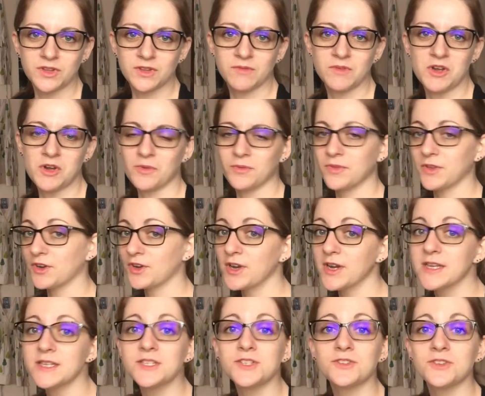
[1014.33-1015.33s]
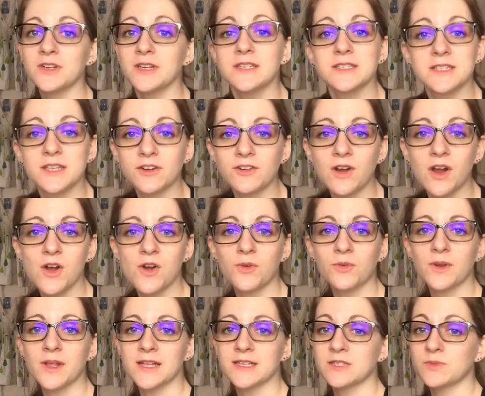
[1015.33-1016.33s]
You know, their history is their
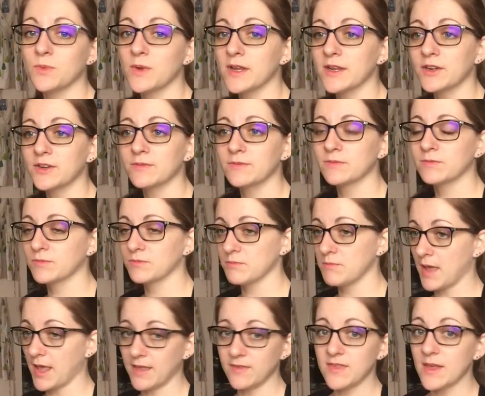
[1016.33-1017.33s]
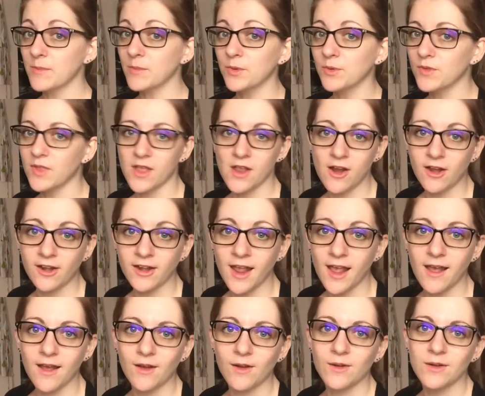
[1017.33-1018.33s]
own. It's what made them who they are
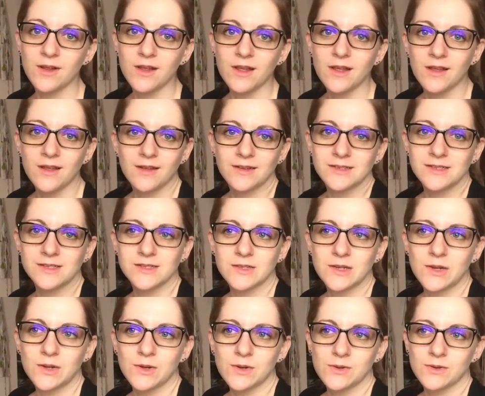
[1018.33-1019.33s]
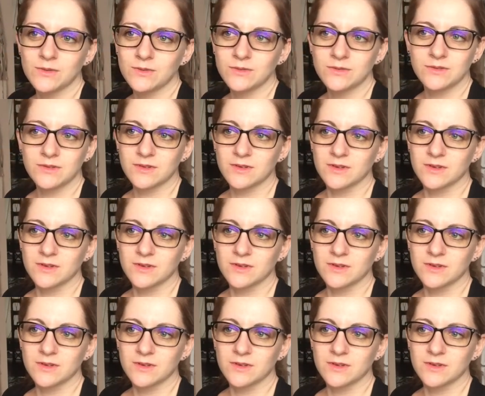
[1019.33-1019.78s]
now. So